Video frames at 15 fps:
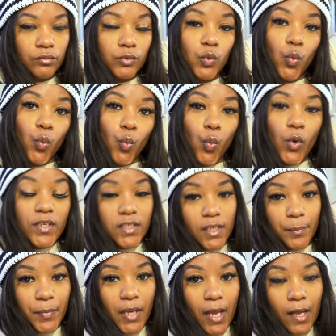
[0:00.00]
What's
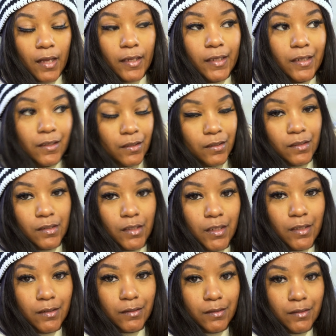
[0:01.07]
up, y'all? It
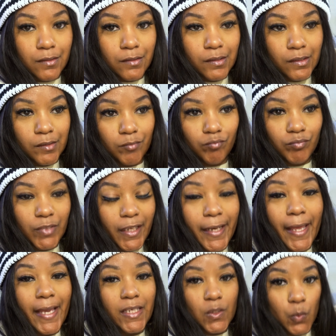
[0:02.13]
is... the
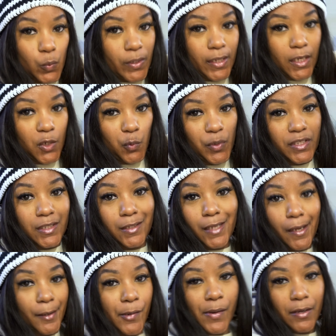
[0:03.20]
next week. We did
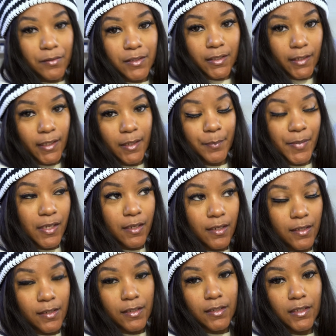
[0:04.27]
not go out to eat
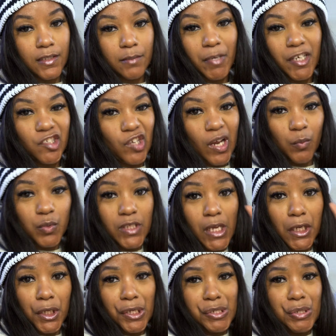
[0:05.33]
because my job was like,
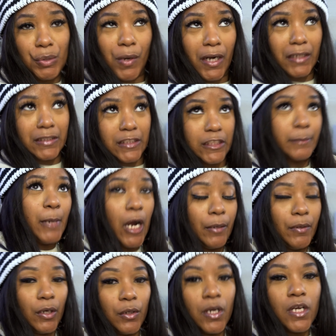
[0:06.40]
hey, you work
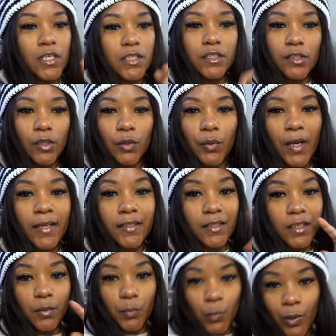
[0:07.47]
tomorrow, so I ended
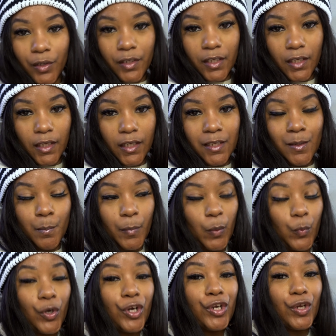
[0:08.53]
up working, but we're gonna